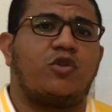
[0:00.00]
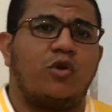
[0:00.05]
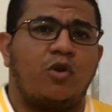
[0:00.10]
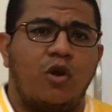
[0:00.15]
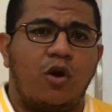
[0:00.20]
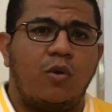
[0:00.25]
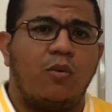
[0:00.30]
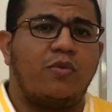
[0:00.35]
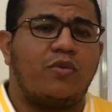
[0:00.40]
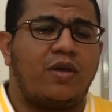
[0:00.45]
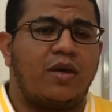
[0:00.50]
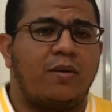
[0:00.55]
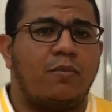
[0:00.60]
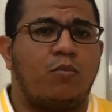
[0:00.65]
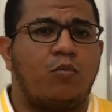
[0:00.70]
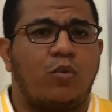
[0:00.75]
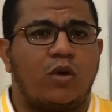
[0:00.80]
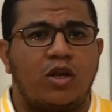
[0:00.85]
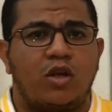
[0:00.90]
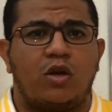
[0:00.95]
to know
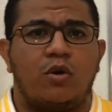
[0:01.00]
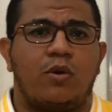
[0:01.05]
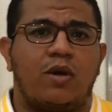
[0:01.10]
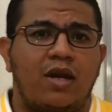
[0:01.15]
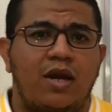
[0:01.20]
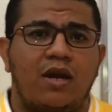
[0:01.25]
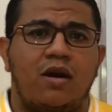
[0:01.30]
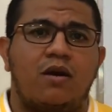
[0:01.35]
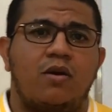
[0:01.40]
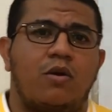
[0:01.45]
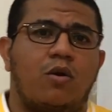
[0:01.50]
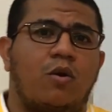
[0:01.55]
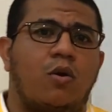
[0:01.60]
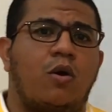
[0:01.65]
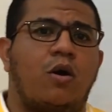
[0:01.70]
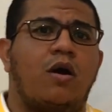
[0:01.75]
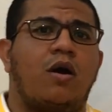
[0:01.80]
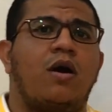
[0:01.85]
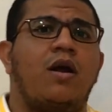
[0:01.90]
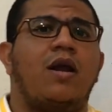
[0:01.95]
them when you hear
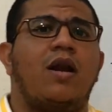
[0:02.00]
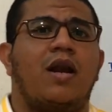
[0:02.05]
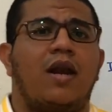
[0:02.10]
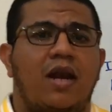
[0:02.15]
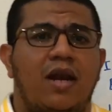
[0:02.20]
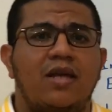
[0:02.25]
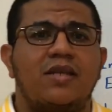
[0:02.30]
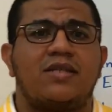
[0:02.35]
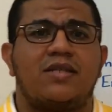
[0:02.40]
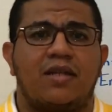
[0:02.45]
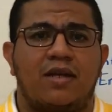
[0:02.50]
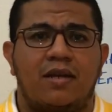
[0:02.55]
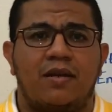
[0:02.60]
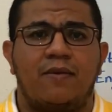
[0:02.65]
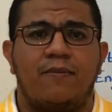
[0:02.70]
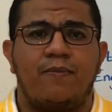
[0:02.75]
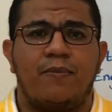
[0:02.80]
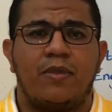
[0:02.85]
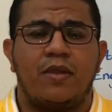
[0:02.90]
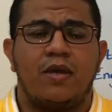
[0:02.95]
or
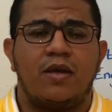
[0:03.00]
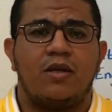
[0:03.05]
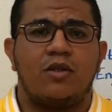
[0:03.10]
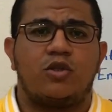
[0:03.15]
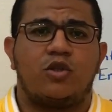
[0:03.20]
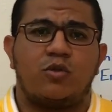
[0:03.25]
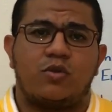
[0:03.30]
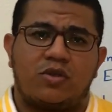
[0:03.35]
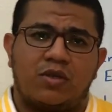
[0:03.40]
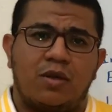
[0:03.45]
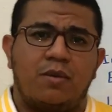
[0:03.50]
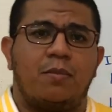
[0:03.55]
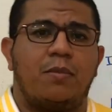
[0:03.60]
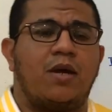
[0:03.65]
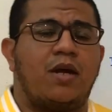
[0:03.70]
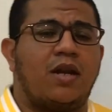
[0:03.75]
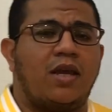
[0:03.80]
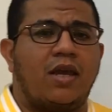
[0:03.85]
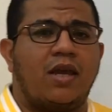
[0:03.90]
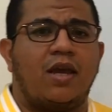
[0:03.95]
listen to
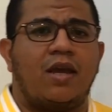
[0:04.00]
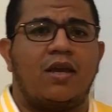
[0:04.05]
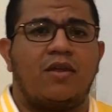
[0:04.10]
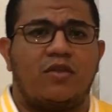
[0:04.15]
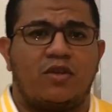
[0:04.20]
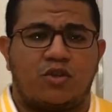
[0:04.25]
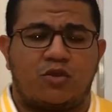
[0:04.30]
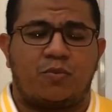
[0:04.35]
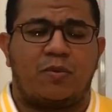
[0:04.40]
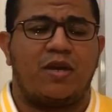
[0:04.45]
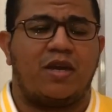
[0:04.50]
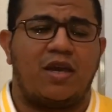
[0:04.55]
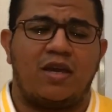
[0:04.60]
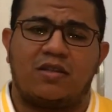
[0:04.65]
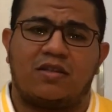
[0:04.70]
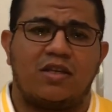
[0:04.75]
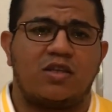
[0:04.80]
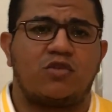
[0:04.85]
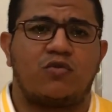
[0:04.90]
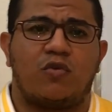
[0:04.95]
somebody in the
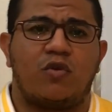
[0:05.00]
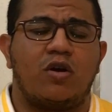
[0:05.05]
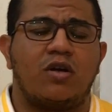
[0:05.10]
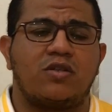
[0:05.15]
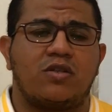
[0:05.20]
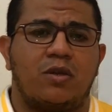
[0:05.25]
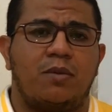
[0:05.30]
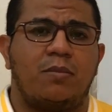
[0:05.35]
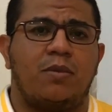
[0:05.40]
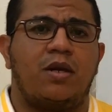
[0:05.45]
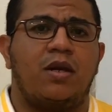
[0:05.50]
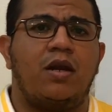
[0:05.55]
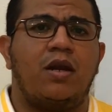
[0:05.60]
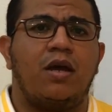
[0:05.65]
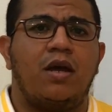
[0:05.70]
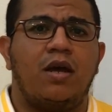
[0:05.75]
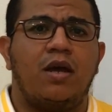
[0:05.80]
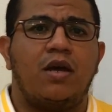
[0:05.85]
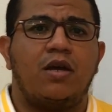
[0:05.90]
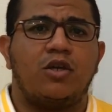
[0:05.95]
speaking test, for example,
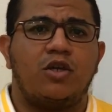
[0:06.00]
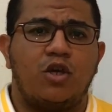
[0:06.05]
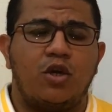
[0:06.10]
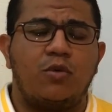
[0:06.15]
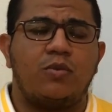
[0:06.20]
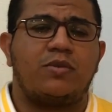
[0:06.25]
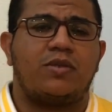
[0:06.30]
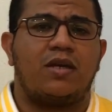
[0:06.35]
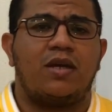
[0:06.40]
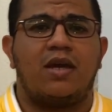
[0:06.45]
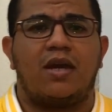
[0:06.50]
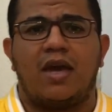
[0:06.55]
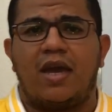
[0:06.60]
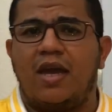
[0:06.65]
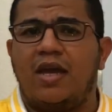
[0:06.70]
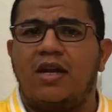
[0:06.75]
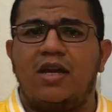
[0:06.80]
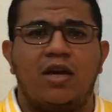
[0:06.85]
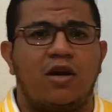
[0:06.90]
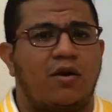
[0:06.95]
using
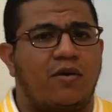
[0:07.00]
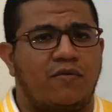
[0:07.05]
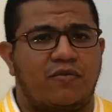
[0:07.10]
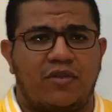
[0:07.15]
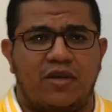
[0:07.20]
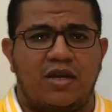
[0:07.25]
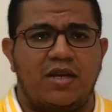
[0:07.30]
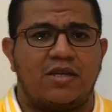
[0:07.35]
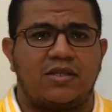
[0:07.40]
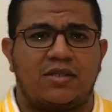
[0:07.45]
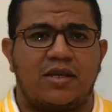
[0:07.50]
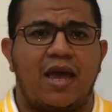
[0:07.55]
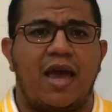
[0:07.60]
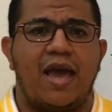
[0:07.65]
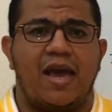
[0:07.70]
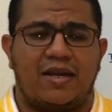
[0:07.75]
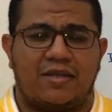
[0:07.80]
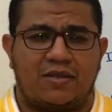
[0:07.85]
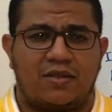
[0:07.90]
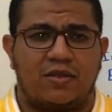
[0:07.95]
any of these
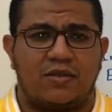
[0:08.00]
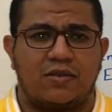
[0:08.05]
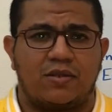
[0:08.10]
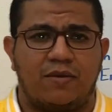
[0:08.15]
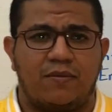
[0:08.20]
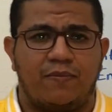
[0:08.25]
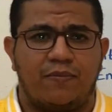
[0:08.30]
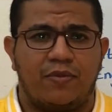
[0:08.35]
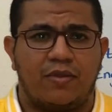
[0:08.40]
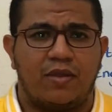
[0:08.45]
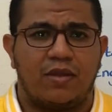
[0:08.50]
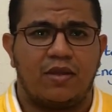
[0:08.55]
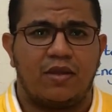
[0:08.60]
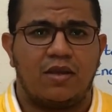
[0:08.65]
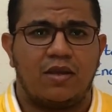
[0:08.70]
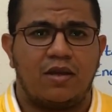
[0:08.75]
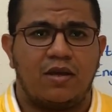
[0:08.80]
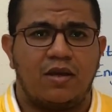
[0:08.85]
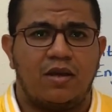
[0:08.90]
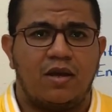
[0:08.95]
accents.
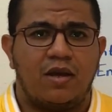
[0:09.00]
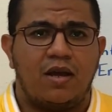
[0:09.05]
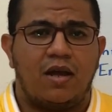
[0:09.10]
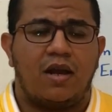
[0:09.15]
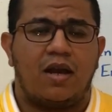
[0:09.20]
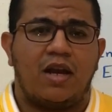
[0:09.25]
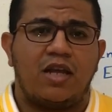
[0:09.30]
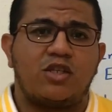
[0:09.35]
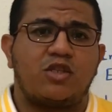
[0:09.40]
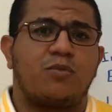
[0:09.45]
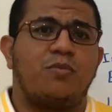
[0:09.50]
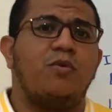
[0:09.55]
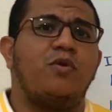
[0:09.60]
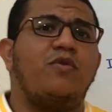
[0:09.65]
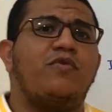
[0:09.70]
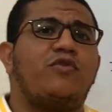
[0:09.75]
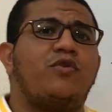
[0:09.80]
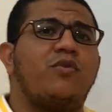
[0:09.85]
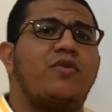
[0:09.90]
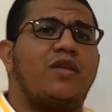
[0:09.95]
Let's
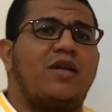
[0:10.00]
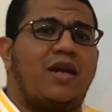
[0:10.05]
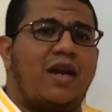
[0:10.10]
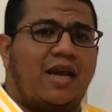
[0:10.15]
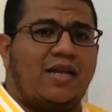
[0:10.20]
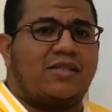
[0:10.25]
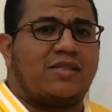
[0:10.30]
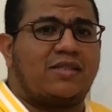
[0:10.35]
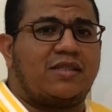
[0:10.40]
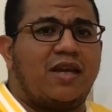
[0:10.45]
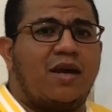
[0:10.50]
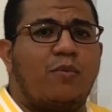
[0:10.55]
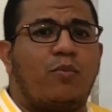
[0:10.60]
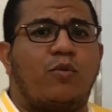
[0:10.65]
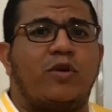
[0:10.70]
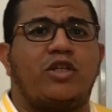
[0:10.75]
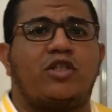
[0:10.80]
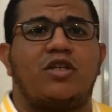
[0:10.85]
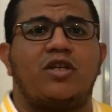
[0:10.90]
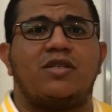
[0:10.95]
move to the next step,
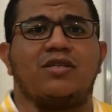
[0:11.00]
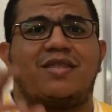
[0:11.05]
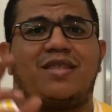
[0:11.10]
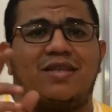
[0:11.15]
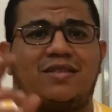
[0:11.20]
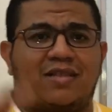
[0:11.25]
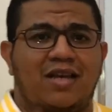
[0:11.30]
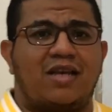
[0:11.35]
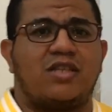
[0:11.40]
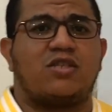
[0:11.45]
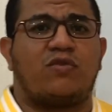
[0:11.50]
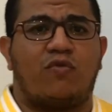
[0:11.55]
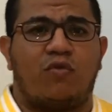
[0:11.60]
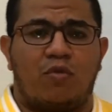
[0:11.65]
which is the test